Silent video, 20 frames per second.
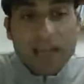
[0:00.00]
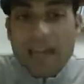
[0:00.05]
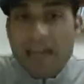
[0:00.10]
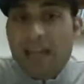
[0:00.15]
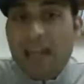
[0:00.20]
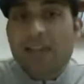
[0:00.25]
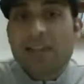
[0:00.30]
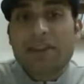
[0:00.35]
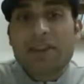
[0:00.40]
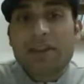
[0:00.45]

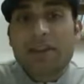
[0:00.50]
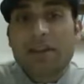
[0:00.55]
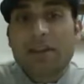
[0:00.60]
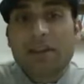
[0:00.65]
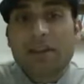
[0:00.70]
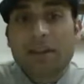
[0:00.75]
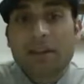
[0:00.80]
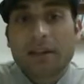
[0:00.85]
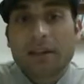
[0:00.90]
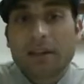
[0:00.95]
health
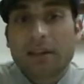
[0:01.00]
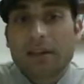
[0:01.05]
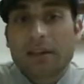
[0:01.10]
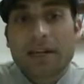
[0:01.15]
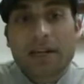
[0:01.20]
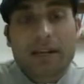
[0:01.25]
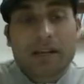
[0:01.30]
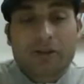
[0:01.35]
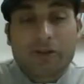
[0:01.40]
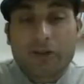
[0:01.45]

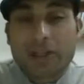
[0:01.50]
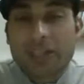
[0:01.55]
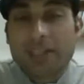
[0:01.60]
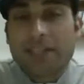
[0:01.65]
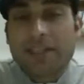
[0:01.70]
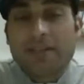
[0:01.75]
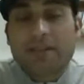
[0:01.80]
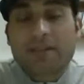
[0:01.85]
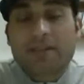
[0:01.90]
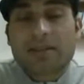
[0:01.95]
care
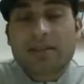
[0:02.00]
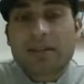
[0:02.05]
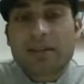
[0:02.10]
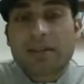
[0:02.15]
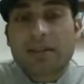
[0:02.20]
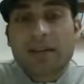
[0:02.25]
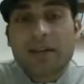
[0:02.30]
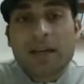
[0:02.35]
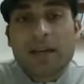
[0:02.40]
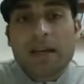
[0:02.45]
needs,
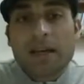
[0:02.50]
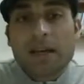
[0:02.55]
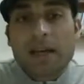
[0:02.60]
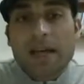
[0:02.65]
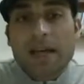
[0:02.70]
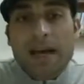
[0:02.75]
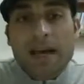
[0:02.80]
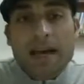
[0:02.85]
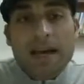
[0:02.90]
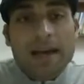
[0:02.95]

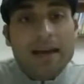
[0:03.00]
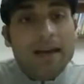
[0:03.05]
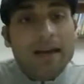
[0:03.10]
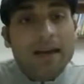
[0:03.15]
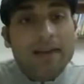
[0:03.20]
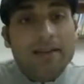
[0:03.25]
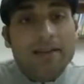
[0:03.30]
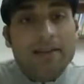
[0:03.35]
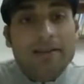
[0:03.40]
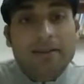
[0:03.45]

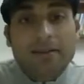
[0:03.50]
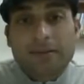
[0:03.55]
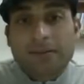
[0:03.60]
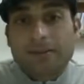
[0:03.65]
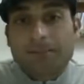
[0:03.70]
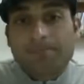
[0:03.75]
and